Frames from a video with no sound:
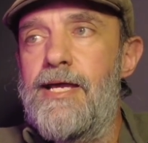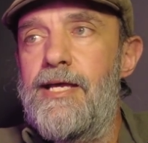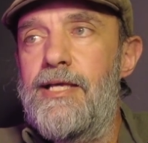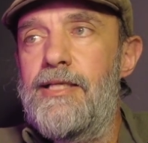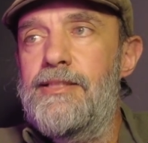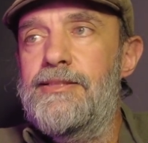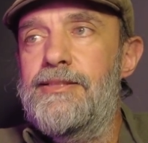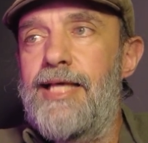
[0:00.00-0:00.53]

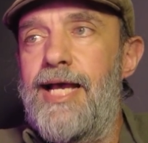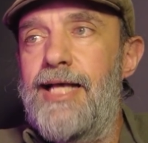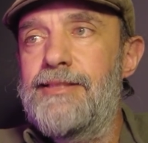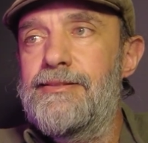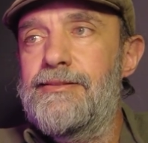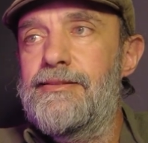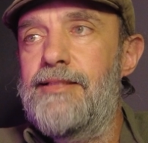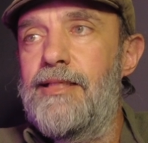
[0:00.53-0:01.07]
I
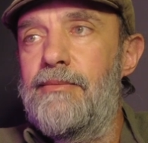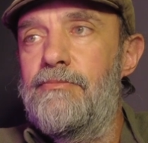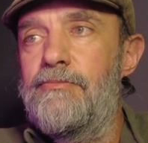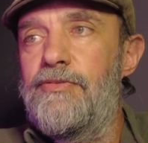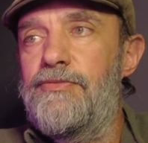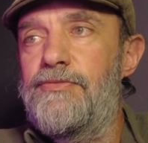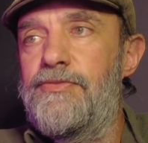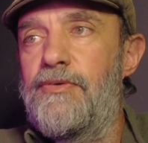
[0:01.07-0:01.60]
asked
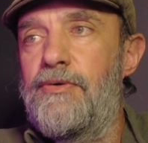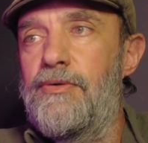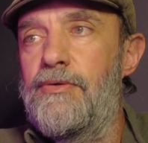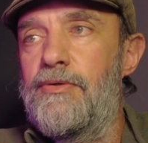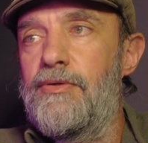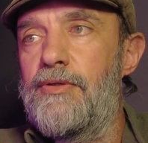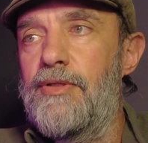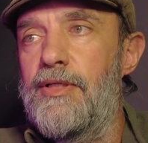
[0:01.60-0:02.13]
them
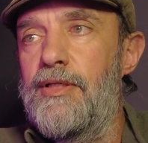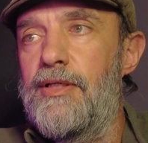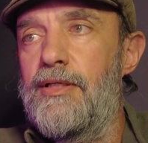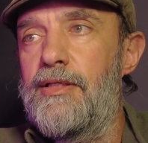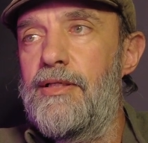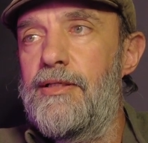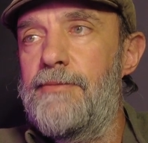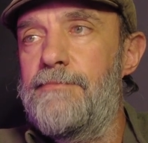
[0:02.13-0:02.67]
for
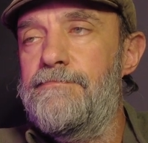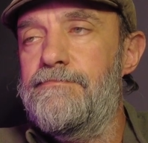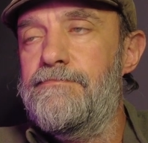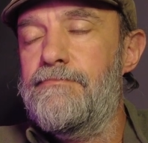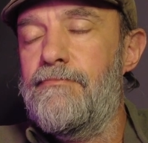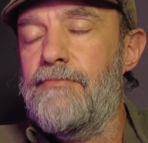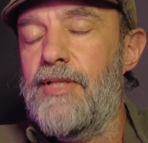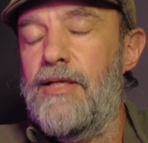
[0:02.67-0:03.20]

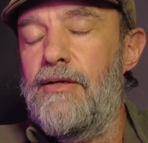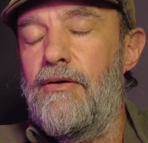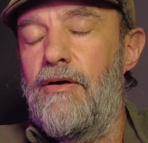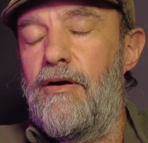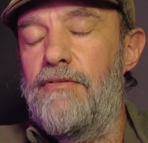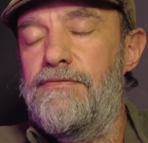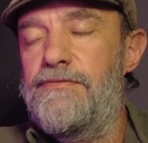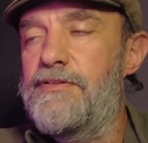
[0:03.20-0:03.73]

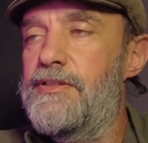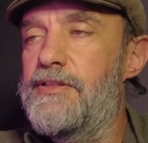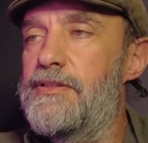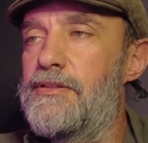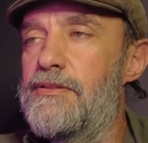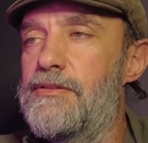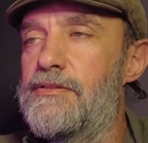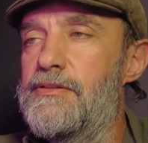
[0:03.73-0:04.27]

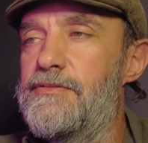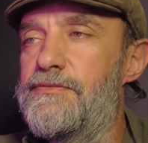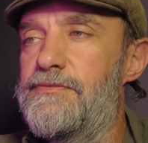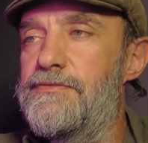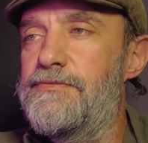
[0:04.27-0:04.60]
offer of